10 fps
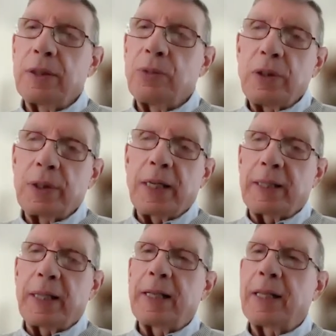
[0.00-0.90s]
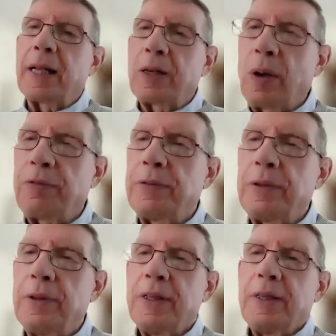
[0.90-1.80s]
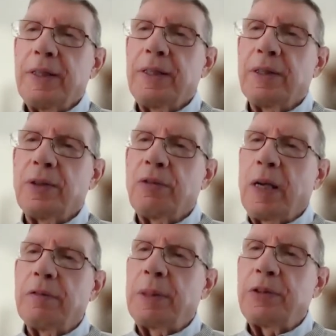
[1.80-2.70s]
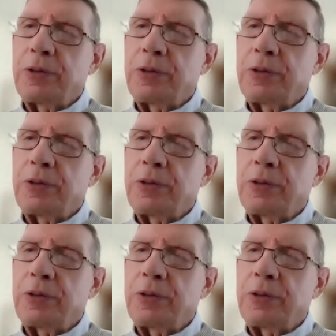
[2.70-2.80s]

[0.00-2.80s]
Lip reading: And we don't get that often. Everybody's